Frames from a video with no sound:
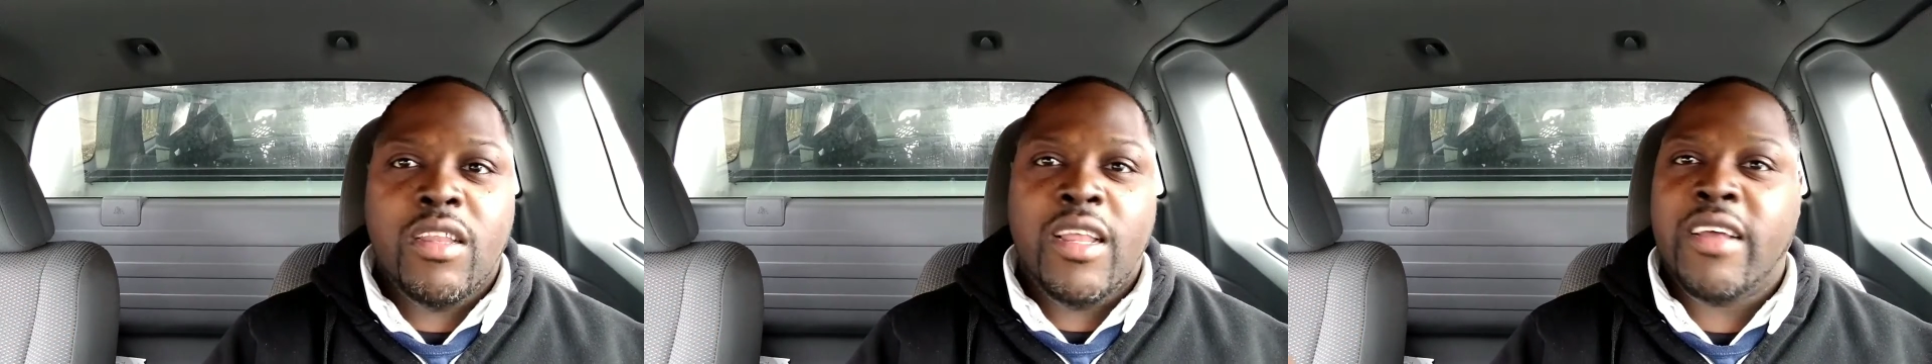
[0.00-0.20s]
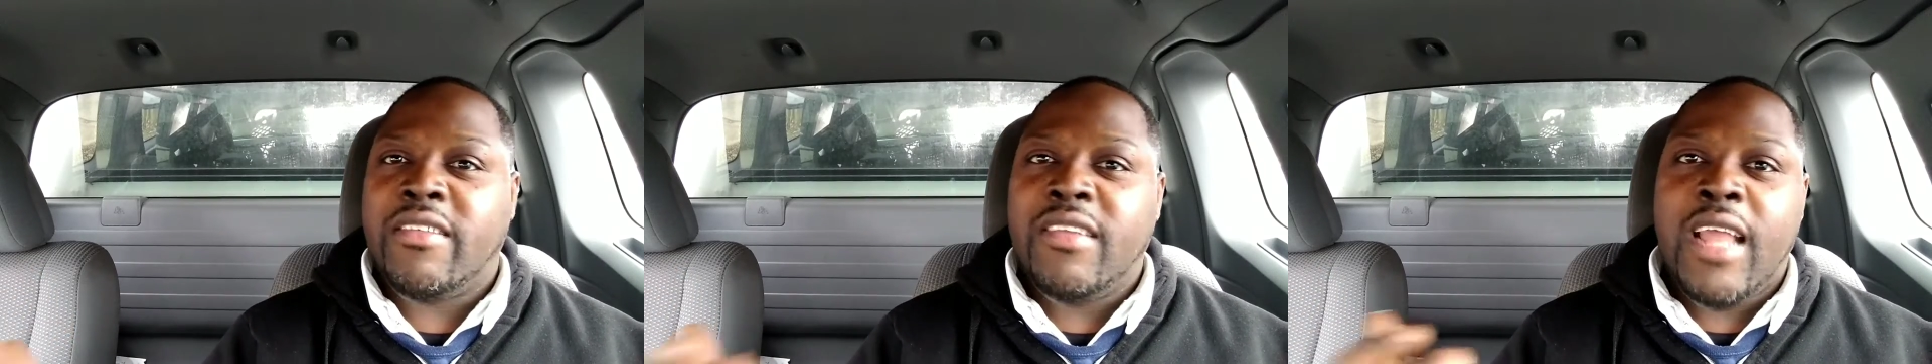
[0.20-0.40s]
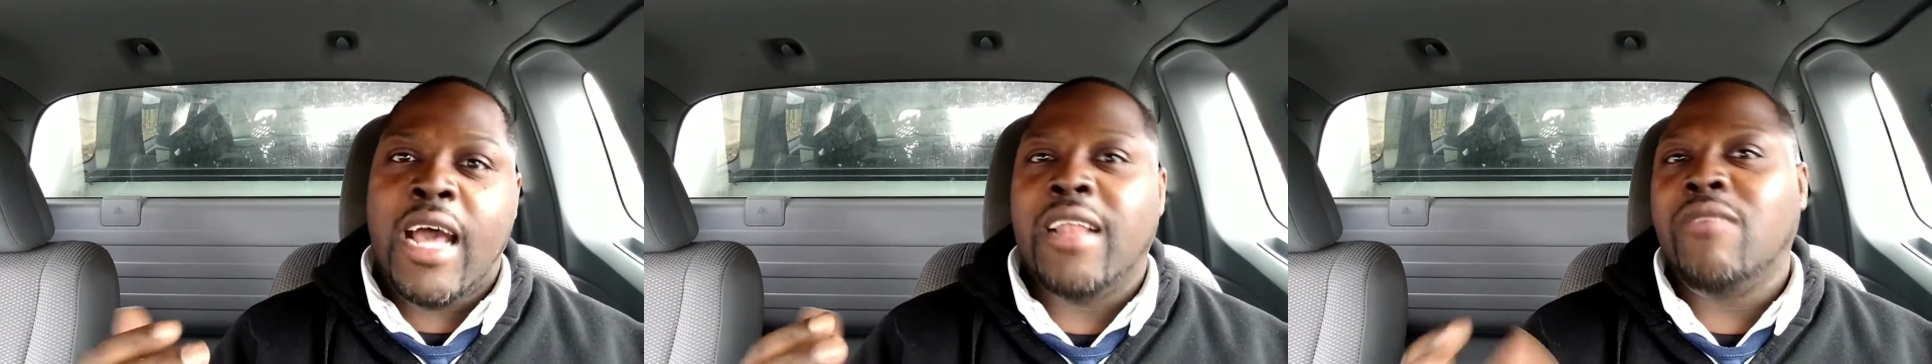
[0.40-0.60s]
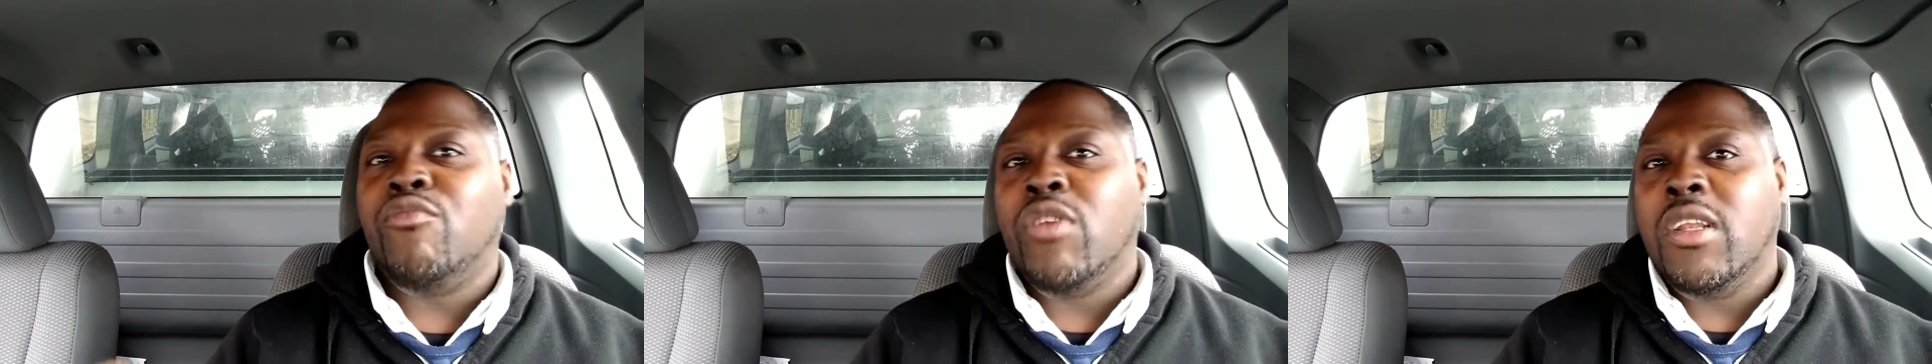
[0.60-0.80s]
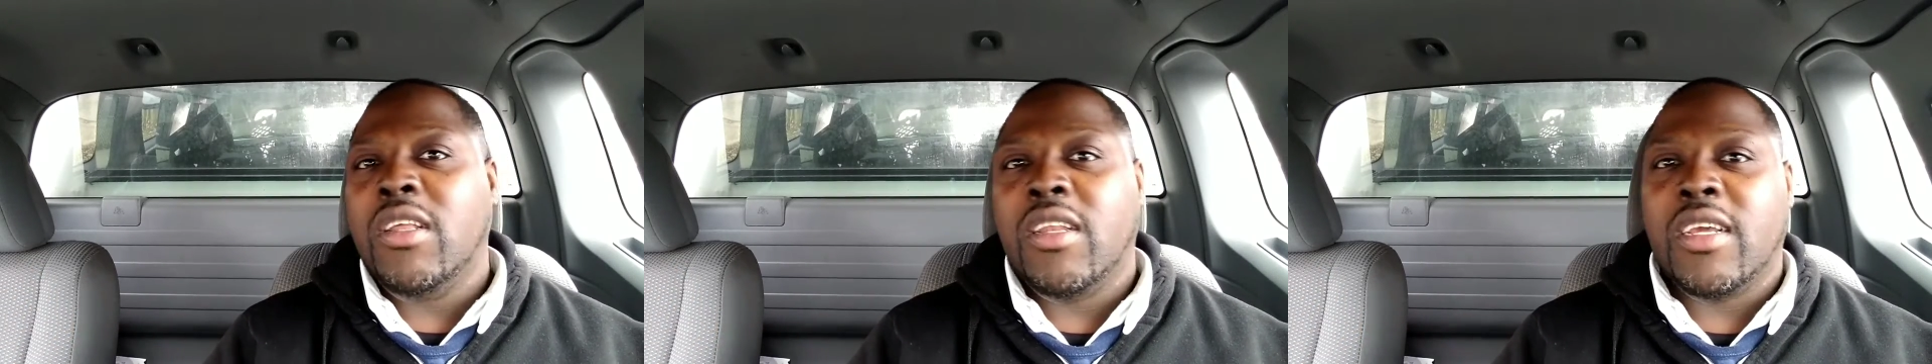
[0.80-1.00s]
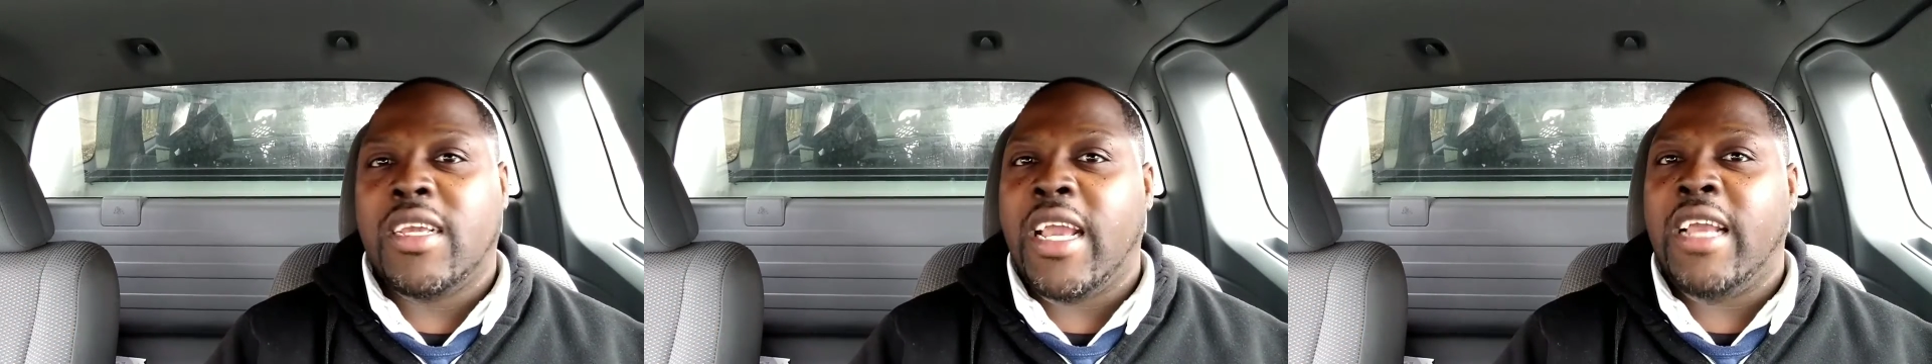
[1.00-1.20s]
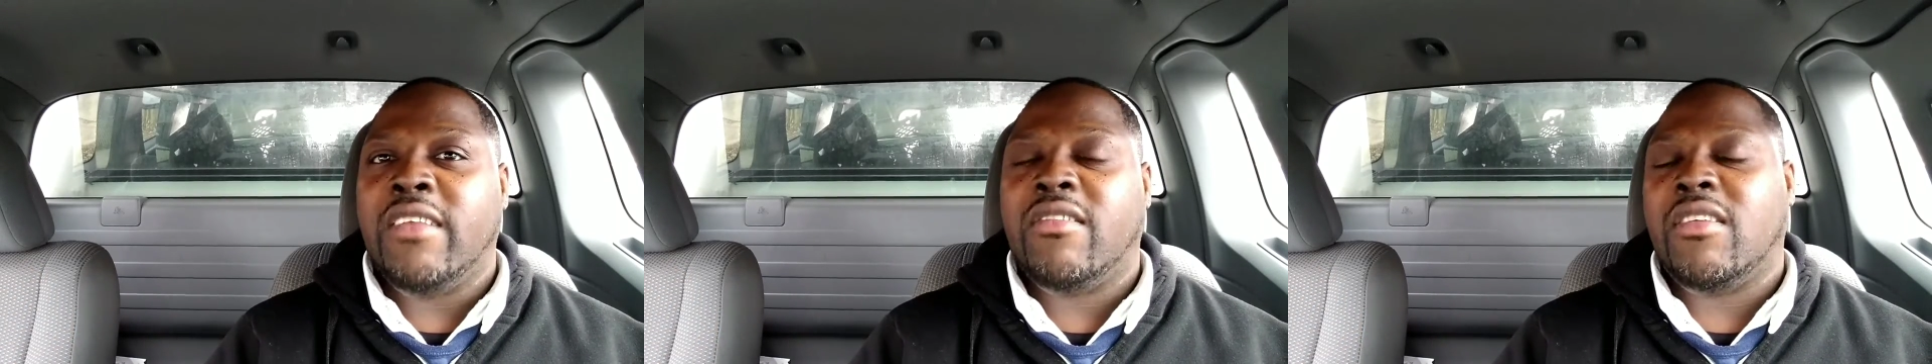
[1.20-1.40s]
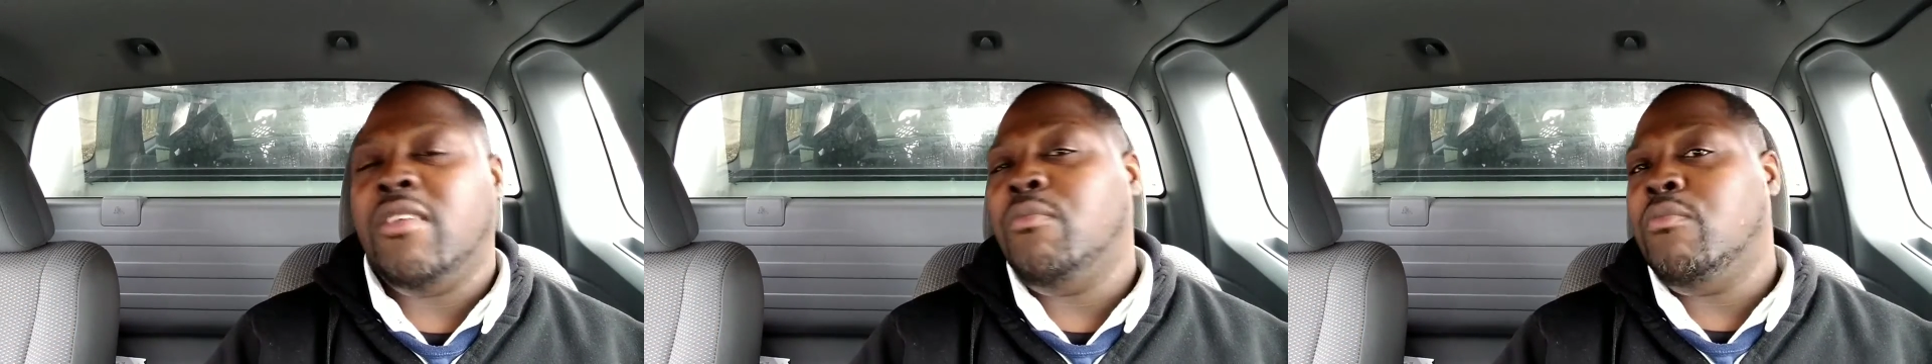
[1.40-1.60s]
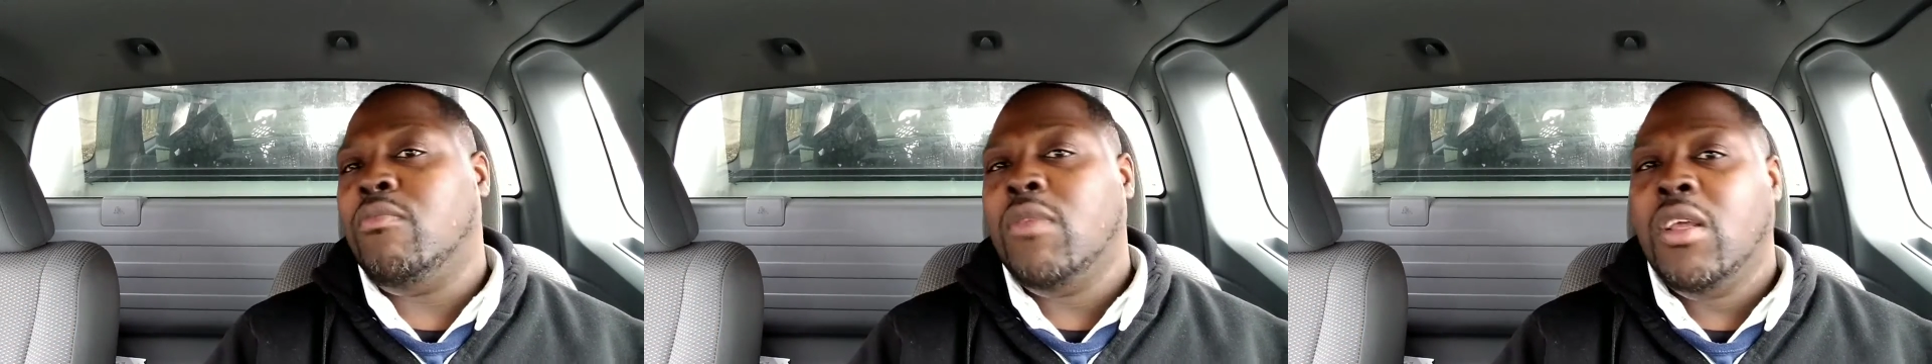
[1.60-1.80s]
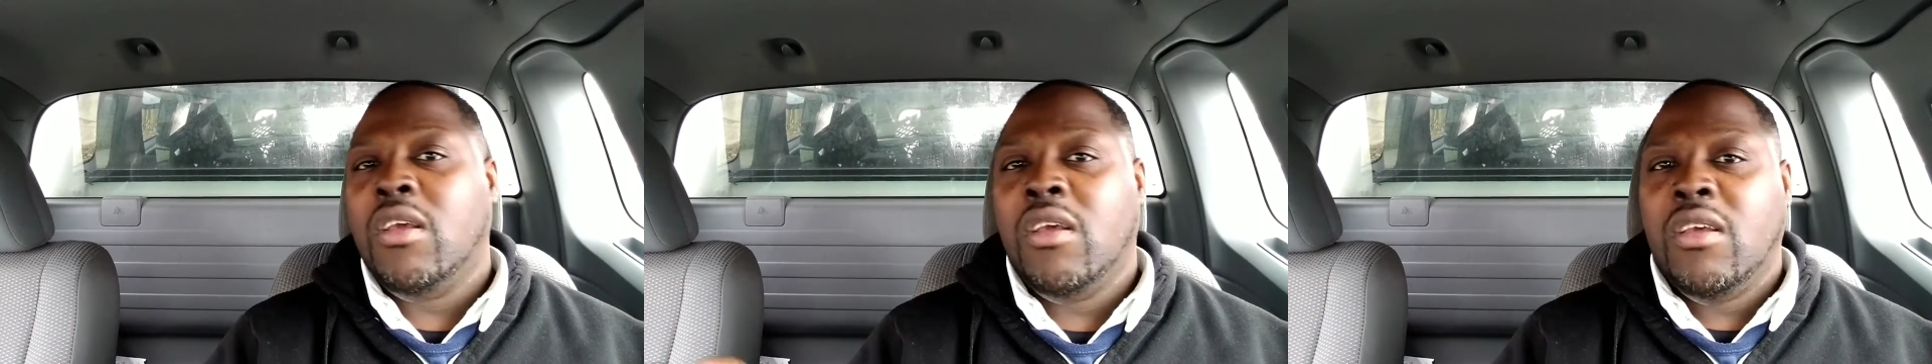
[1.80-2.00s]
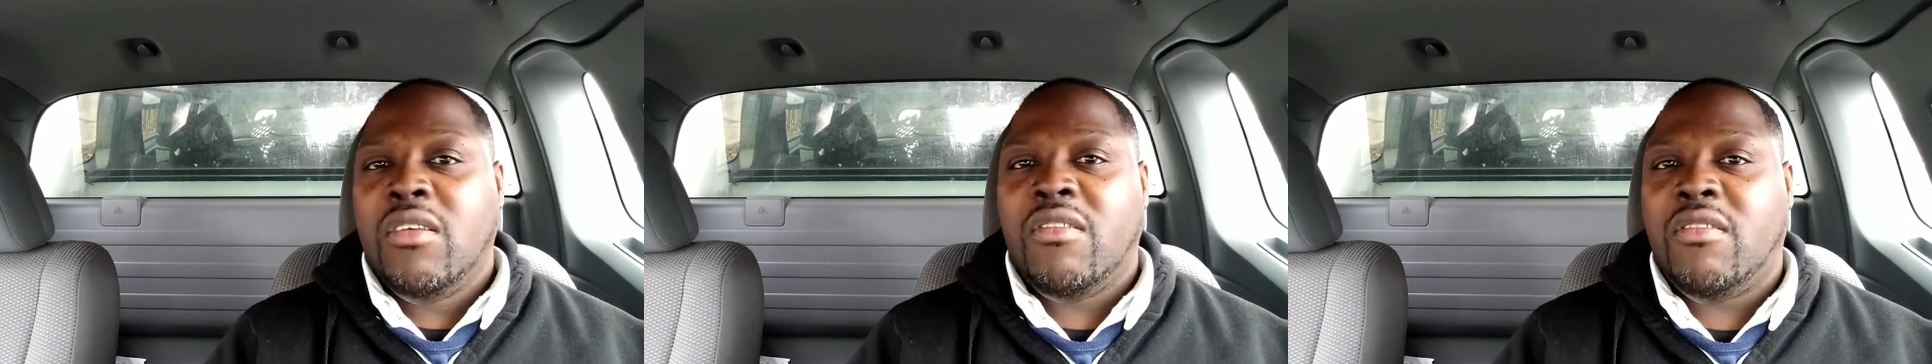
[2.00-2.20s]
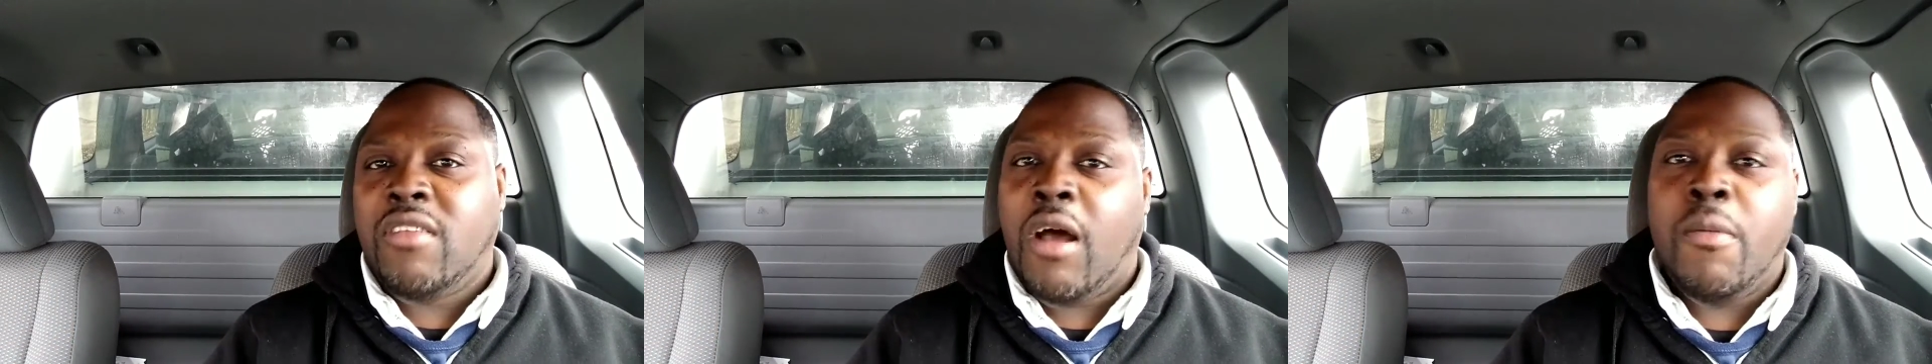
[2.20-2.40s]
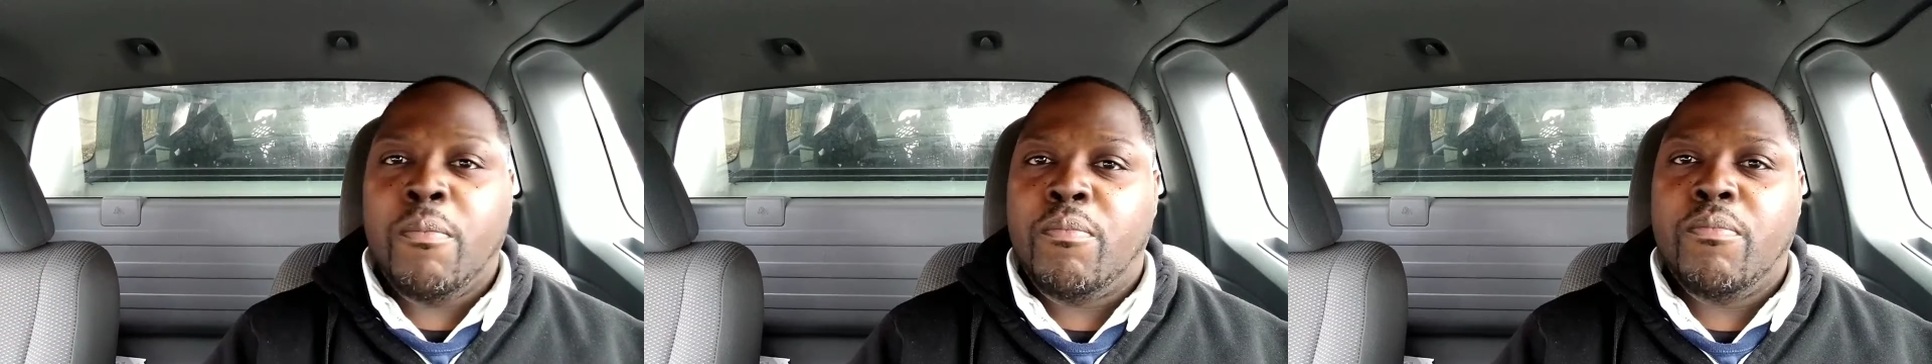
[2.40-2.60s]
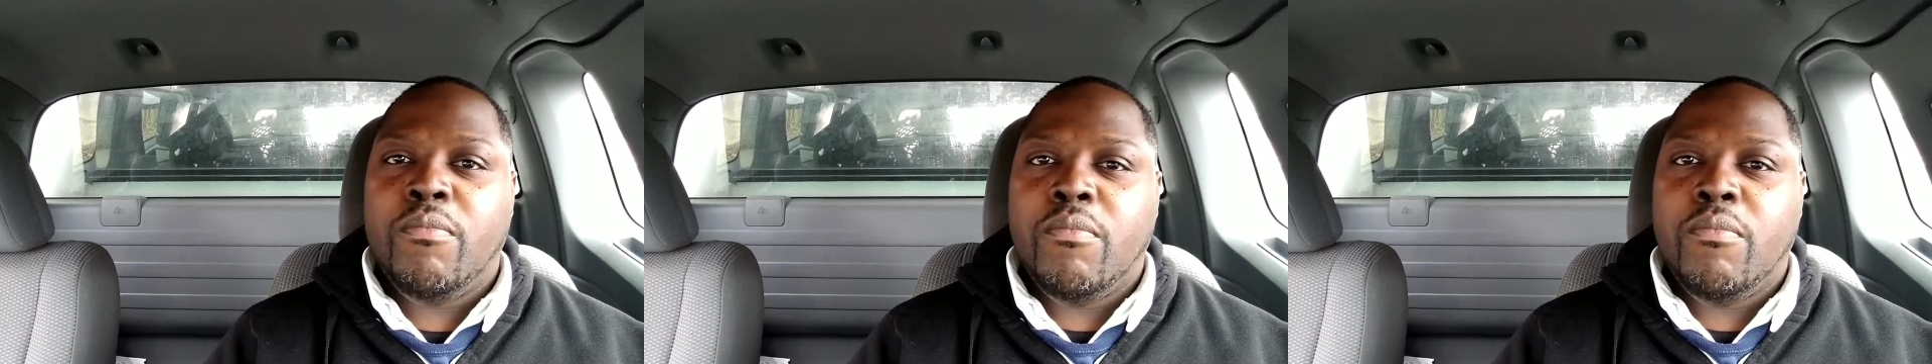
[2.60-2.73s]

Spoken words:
that's not really the case in some